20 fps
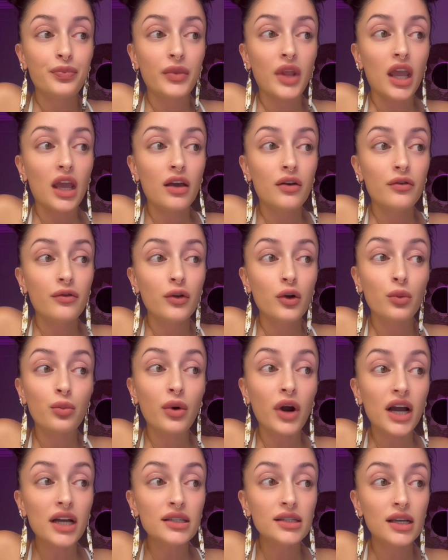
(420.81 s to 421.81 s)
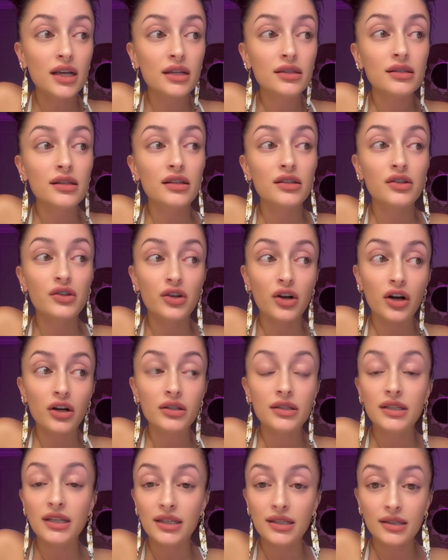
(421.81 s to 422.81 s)
If your presence
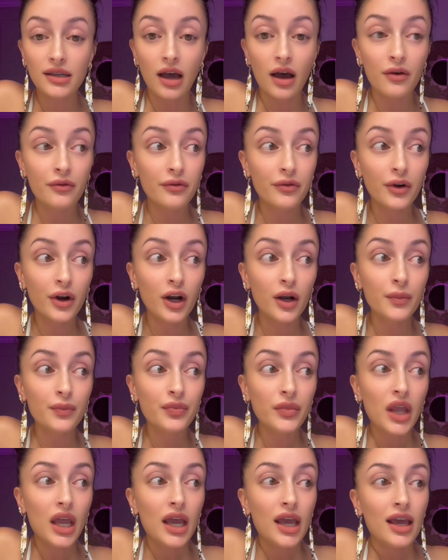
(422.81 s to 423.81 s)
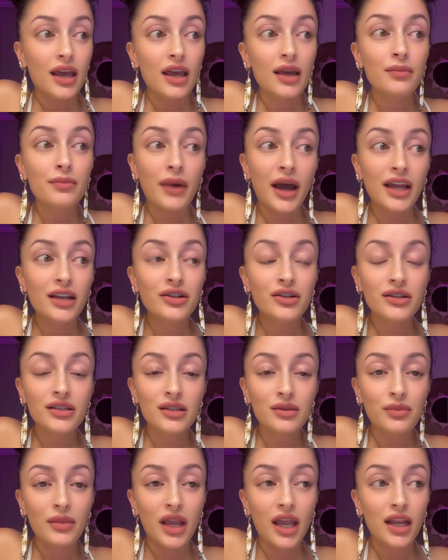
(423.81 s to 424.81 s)
stirs discomfort, it might
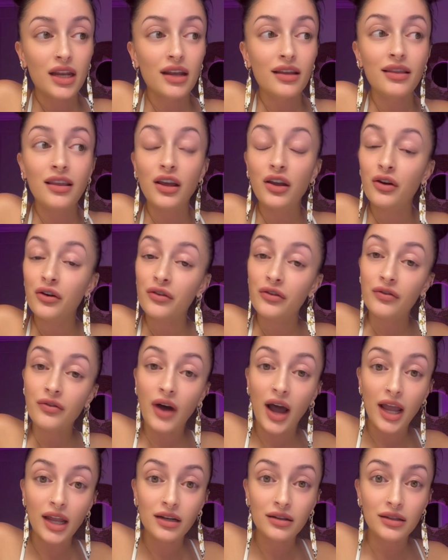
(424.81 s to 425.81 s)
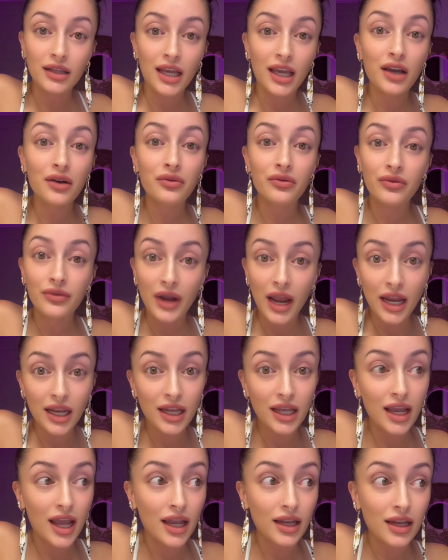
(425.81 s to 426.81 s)
just mean that you're finally
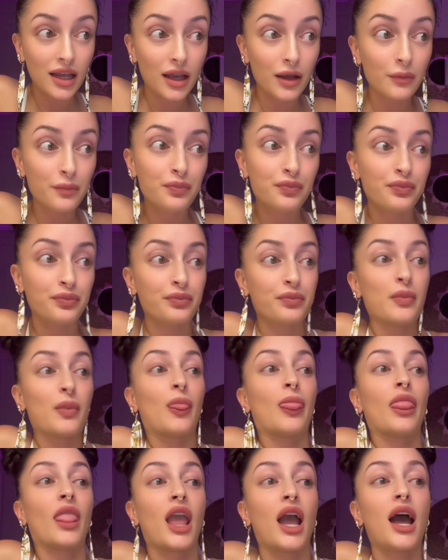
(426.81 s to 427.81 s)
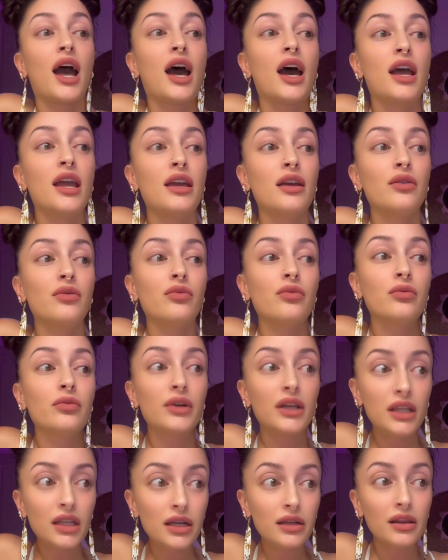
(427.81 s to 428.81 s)
radiating. I
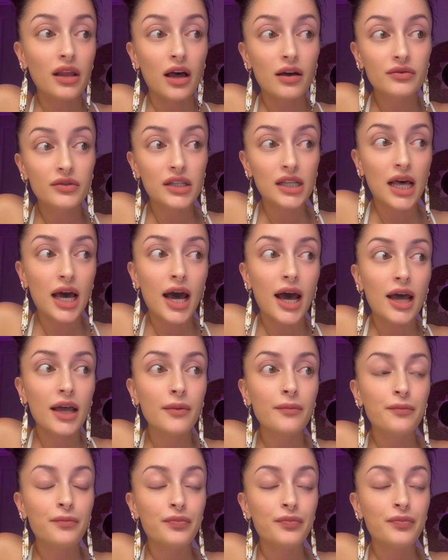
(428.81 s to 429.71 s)
really loved that.